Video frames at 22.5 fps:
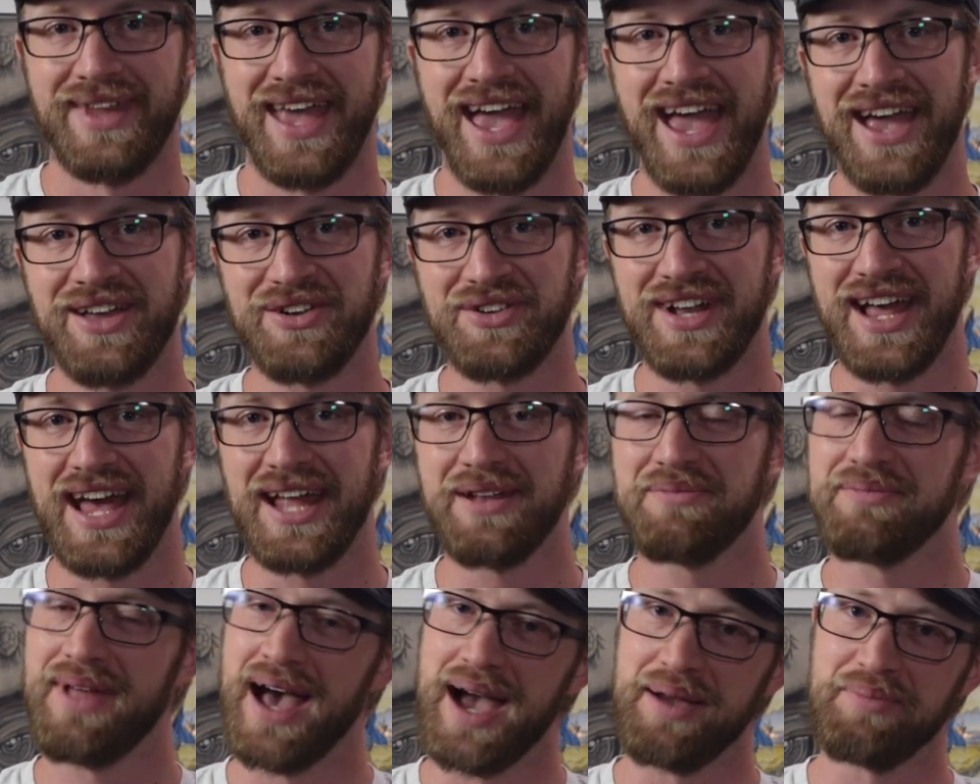Hey Internet,
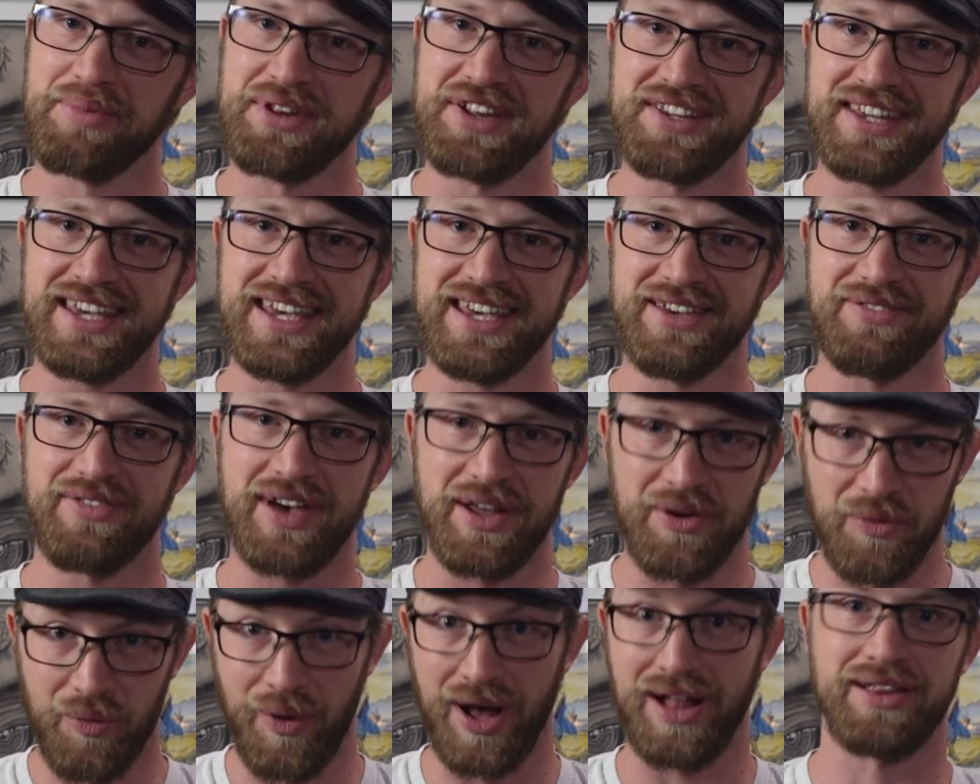I'm Steve,
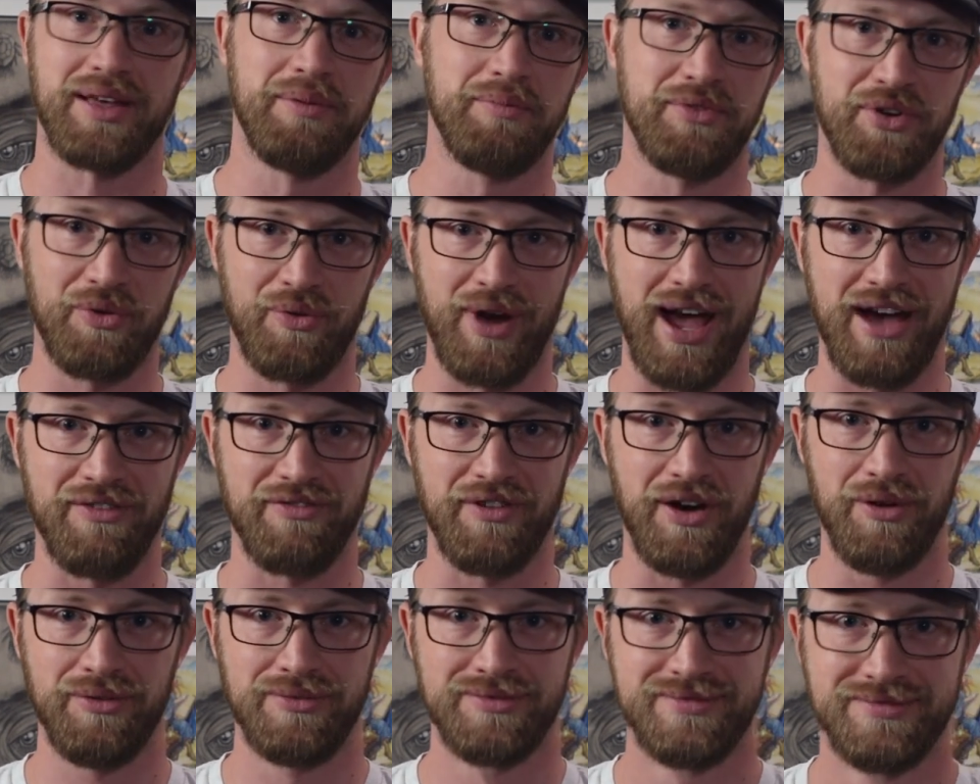and welcome to
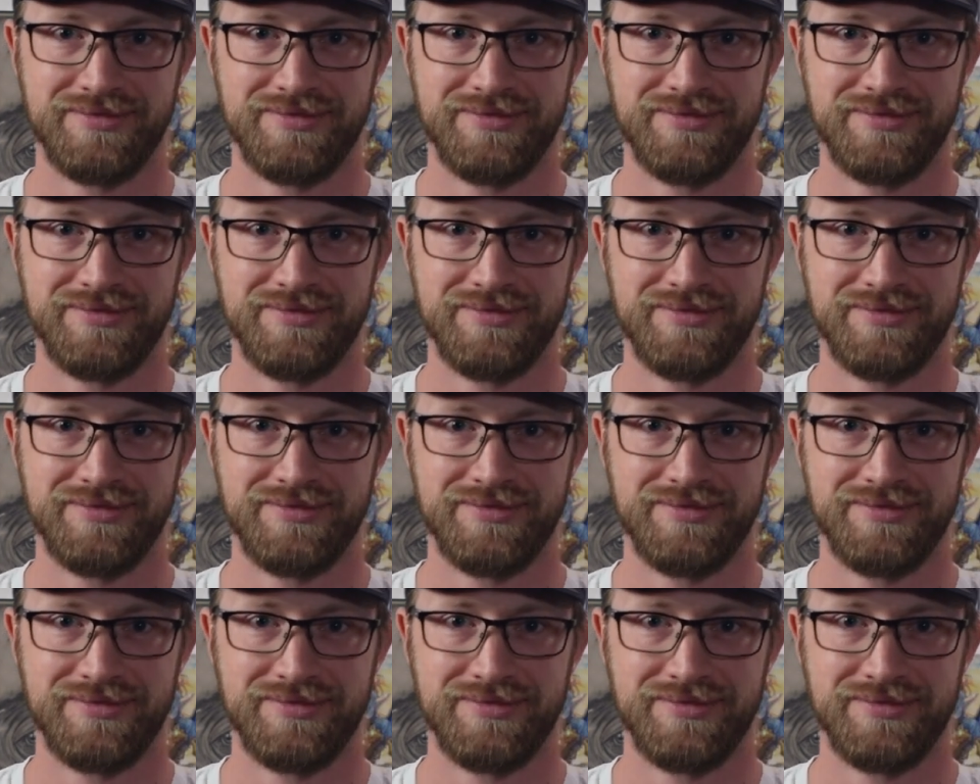Raffo.